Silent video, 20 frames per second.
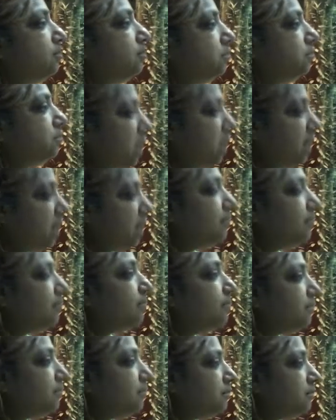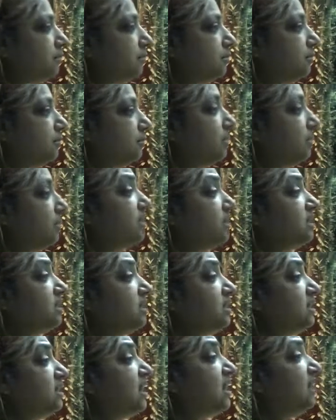Yeah, because he's
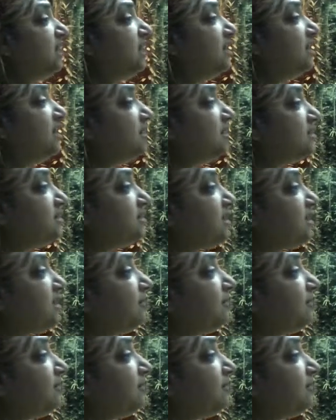getting other stuff.